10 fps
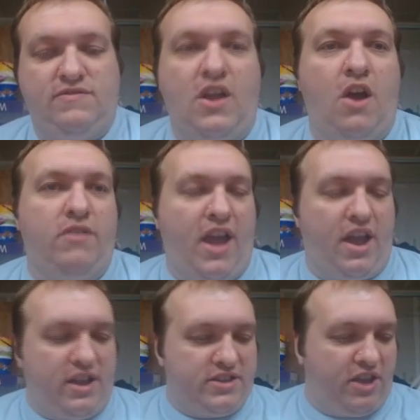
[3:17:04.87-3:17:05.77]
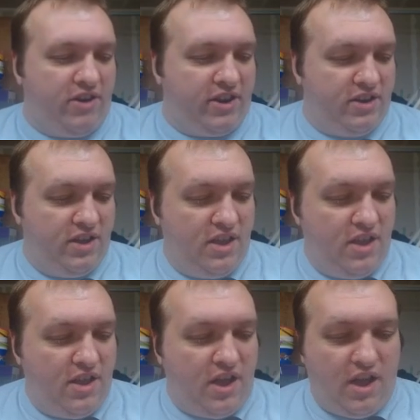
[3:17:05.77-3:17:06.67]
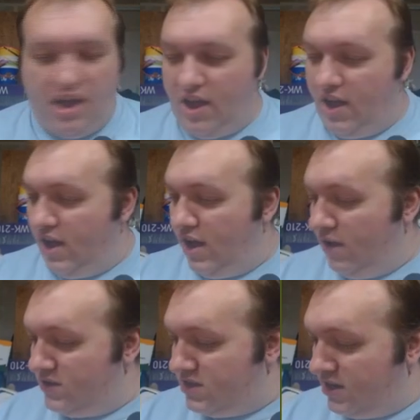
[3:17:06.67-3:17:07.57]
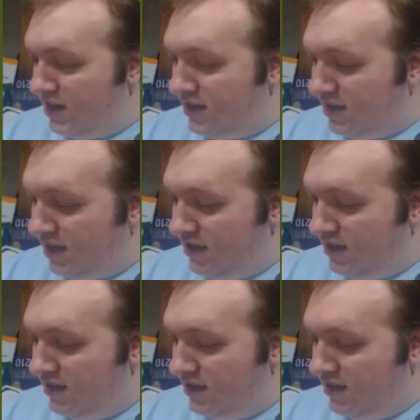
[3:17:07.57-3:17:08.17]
Oh, yeah, because they crit. What's the DC?